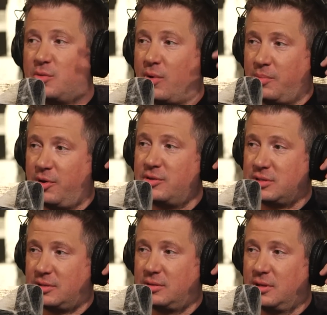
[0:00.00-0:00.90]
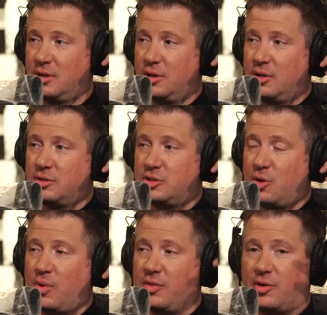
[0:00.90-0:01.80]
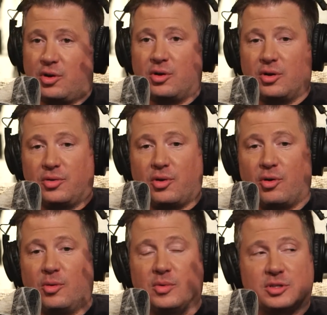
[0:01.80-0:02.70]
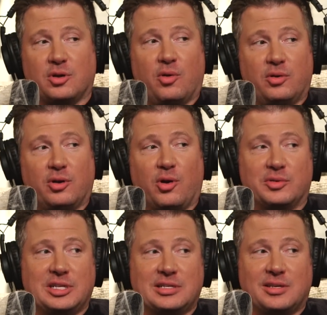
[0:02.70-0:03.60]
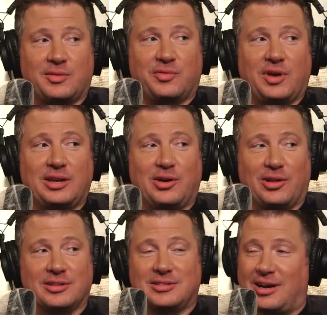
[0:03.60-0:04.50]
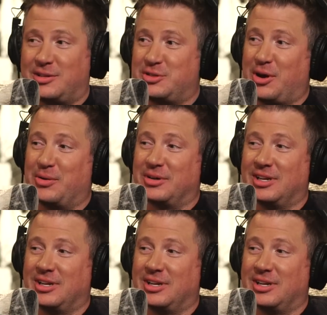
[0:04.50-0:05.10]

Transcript: to one person so when their their homeless owner ODs on fentanyl, it's on its own